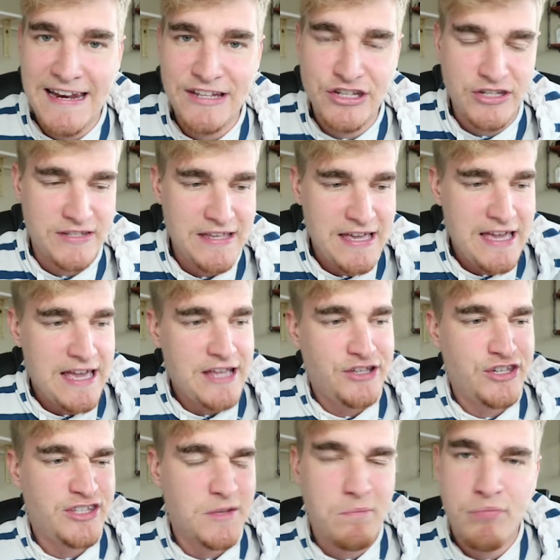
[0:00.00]
It's
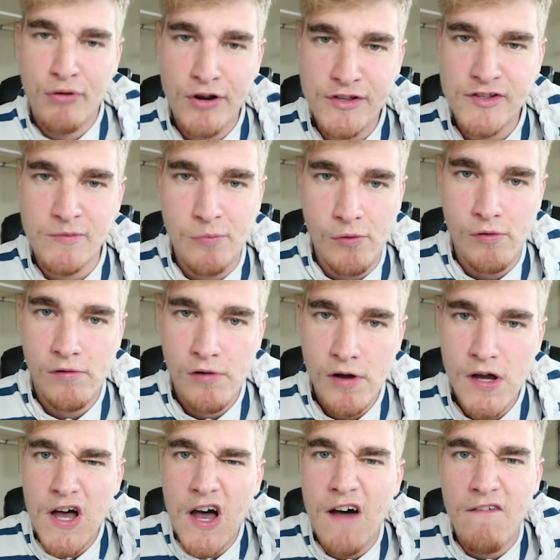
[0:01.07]
just a principle
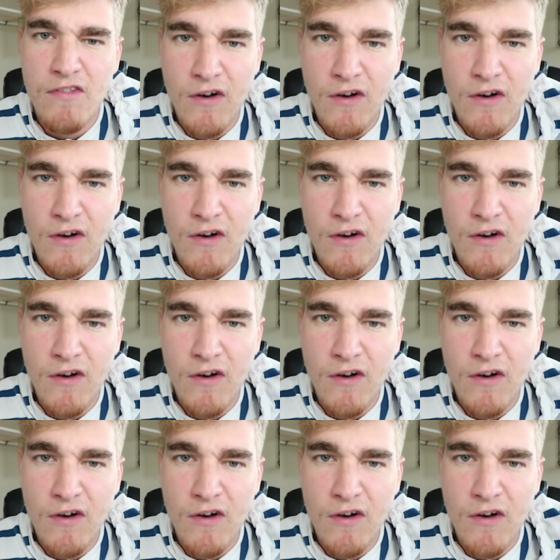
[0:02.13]
of